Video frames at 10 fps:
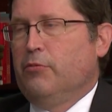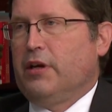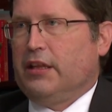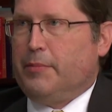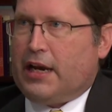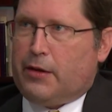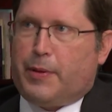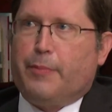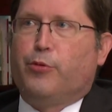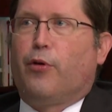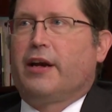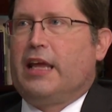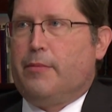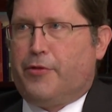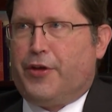We eliminated people who were on
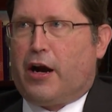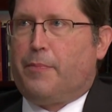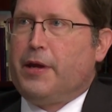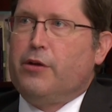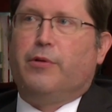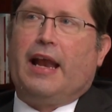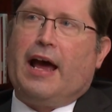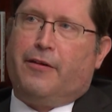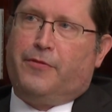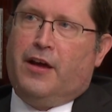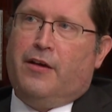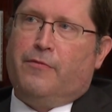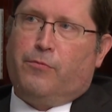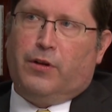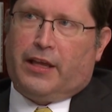chemotherapy who would have
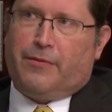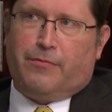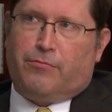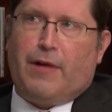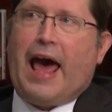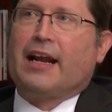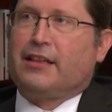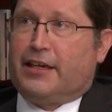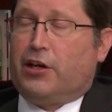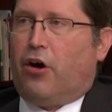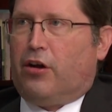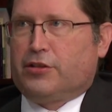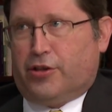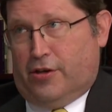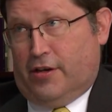really radically
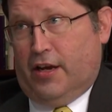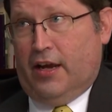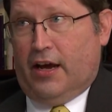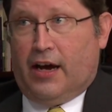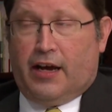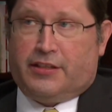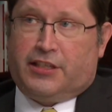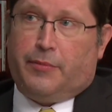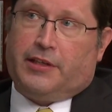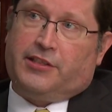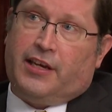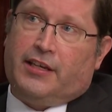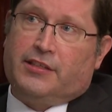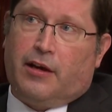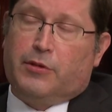altered
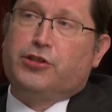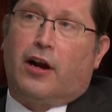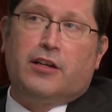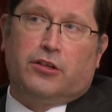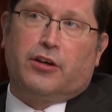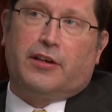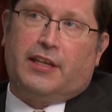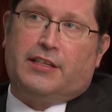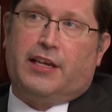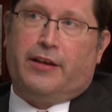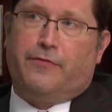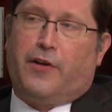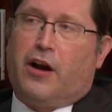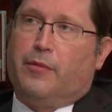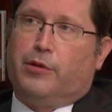CBCs. And we started to look at these hidden
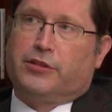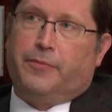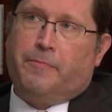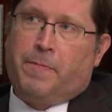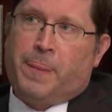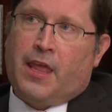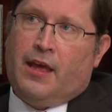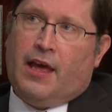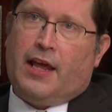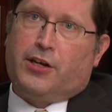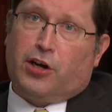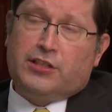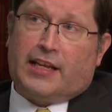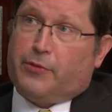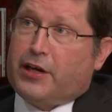variables. And it
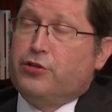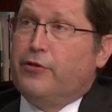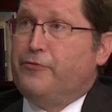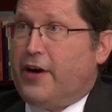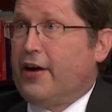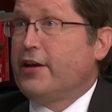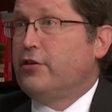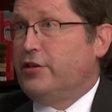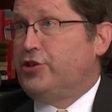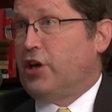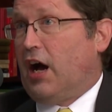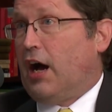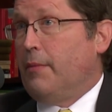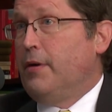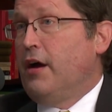turns out that we could do a very good
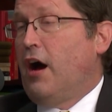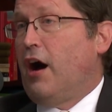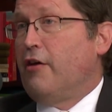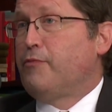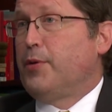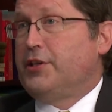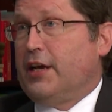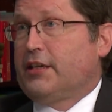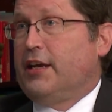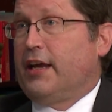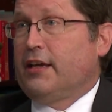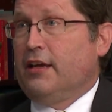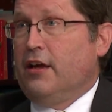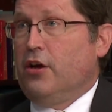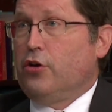job of predicting
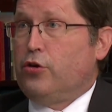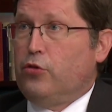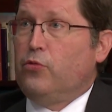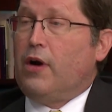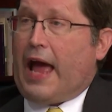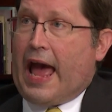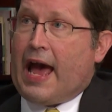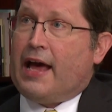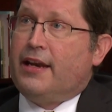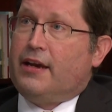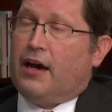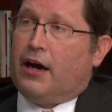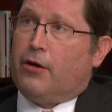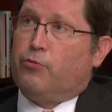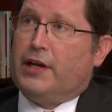who had
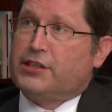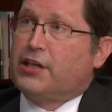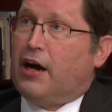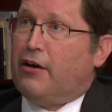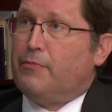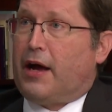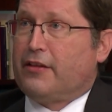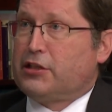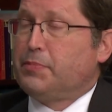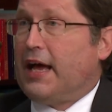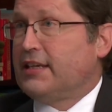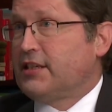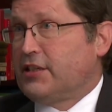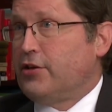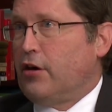risk of
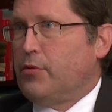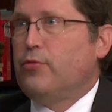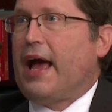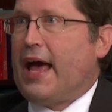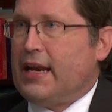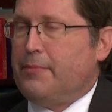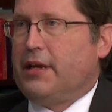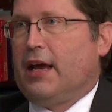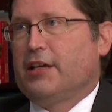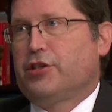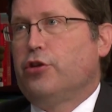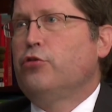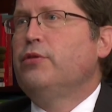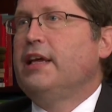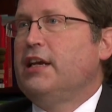myelodysplastic syndrome, who had MDS, and
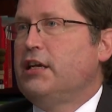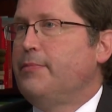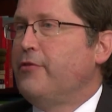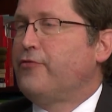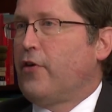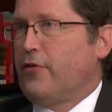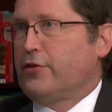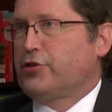who needed to be further